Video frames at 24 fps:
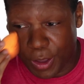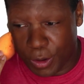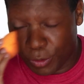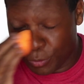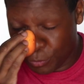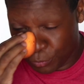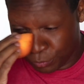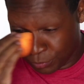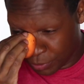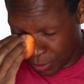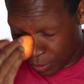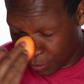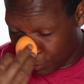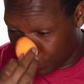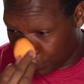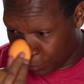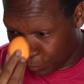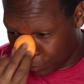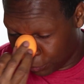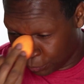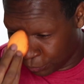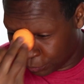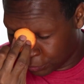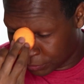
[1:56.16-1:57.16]
Who
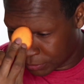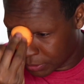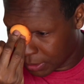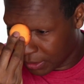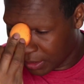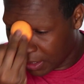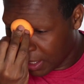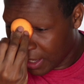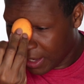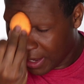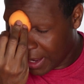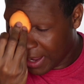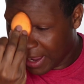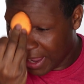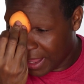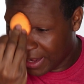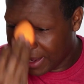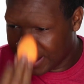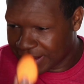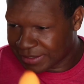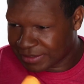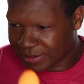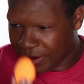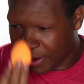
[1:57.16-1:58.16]
knows?
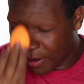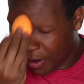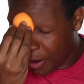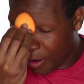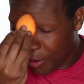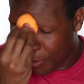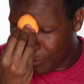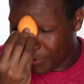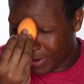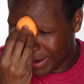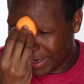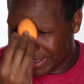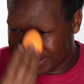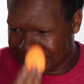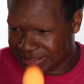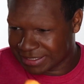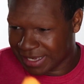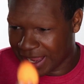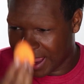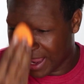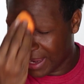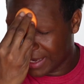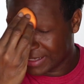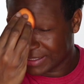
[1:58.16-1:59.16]
And as always
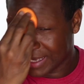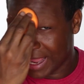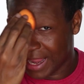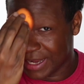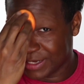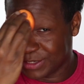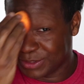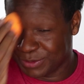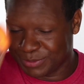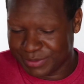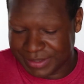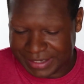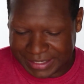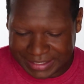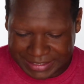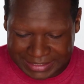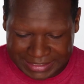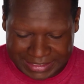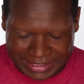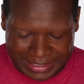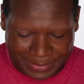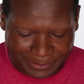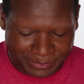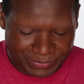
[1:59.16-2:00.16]
guys, I do
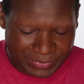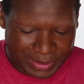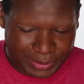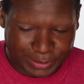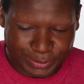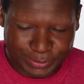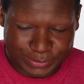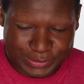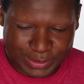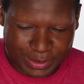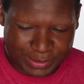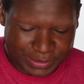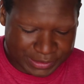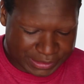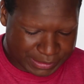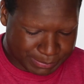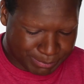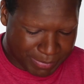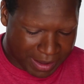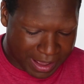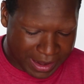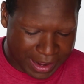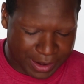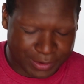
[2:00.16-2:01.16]
these looks on the
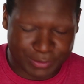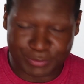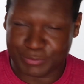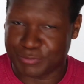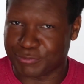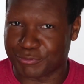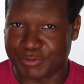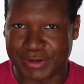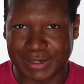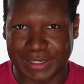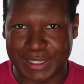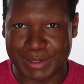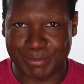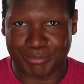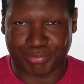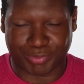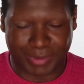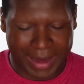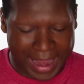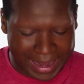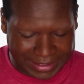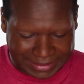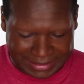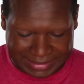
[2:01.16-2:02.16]
spot. I don't really
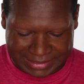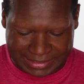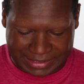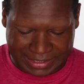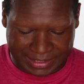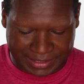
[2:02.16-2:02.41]
practice